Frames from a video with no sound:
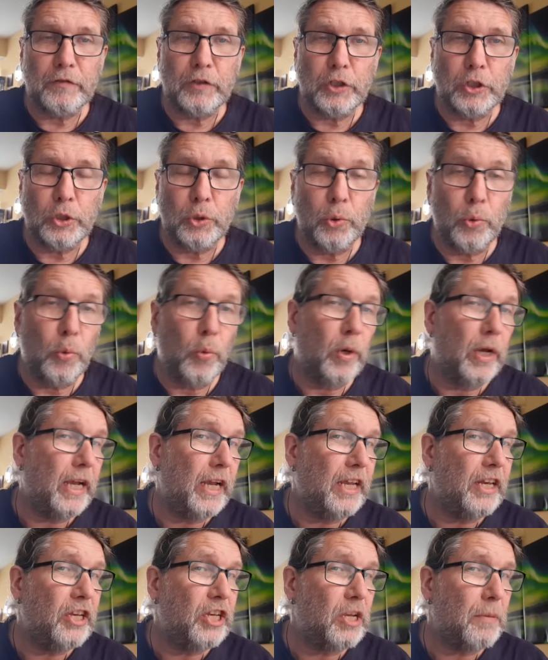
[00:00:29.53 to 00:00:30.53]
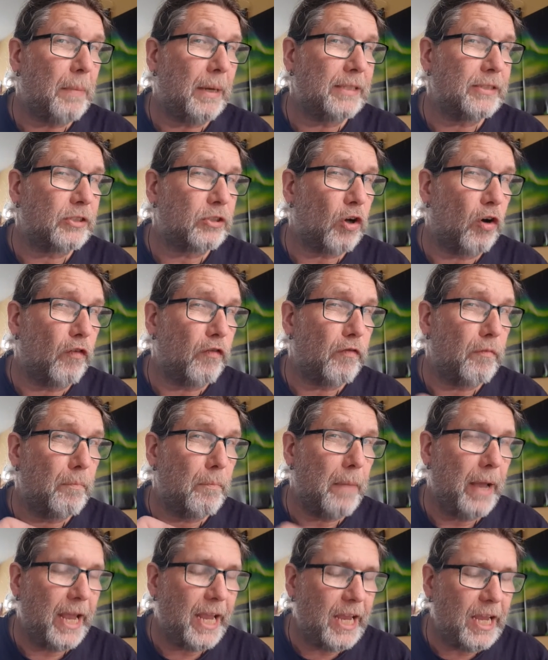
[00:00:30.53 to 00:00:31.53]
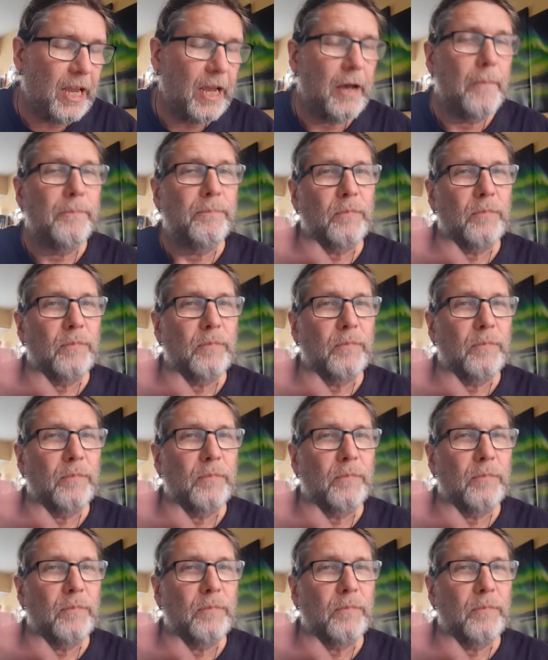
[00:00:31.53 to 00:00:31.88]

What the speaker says: to you in the month of May.